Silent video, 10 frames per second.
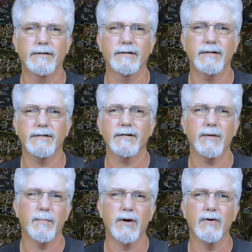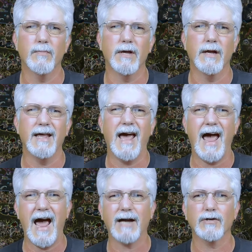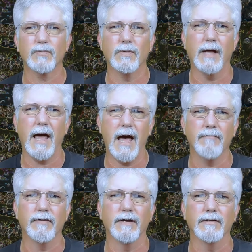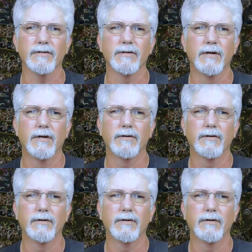doesn't appear to be any actual evidence